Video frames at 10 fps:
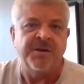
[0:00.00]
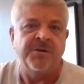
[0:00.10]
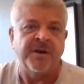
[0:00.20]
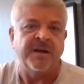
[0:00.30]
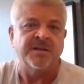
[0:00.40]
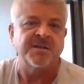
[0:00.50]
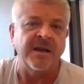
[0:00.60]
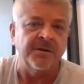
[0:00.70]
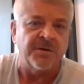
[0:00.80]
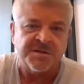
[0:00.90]
to the arena in
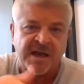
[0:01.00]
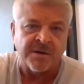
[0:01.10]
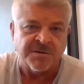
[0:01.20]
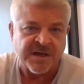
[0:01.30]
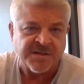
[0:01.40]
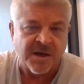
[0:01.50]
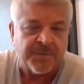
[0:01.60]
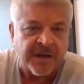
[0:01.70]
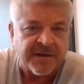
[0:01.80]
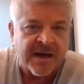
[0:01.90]
St. Louis, San Jose's
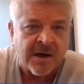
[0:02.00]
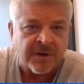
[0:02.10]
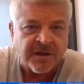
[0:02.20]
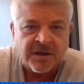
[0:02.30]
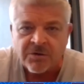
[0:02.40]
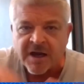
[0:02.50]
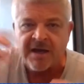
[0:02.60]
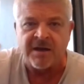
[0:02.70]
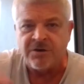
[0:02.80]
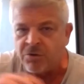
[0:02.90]
coming to town, and you
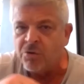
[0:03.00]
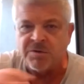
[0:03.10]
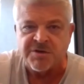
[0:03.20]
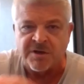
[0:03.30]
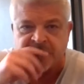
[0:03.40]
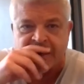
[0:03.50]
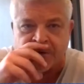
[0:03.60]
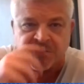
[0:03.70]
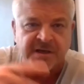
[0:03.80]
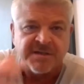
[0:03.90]
kind of knew who was on
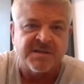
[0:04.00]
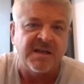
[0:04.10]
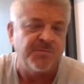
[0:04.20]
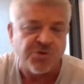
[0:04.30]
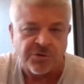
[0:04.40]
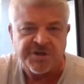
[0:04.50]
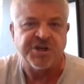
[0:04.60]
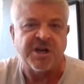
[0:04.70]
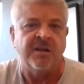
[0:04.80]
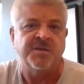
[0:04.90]
San Jose's team. Jody
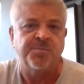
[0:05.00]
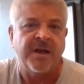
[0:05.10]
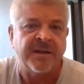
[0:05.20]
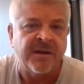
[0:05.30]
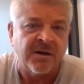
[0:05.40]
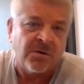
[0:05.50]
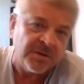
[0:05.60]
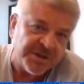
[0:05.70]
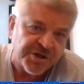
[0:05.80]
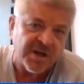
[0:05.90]
Shelley's playing there.
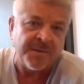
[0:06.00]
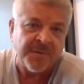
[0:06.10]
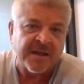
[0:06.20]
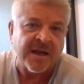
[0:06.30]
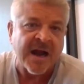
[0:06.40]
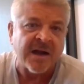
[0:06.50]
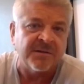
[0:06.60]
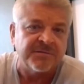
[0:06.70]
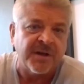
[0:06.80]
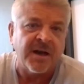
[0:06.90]
Holy shit, I may get
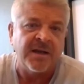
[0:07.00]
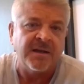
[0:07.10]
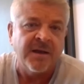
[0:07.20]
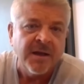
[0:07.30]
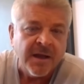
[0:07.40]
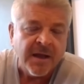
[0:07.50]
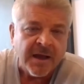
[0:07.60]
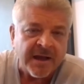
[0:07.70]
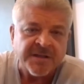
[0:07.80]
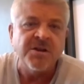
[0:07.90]
active tonight.
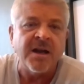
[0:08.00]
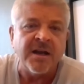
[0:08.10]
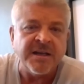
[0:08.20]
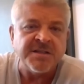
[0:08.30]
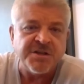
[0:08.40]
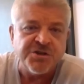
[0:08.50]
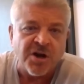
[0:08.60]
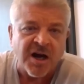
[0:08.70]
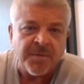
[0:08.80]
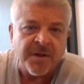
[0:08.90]
It's not an easy
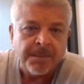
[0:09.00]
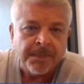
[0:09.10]
job.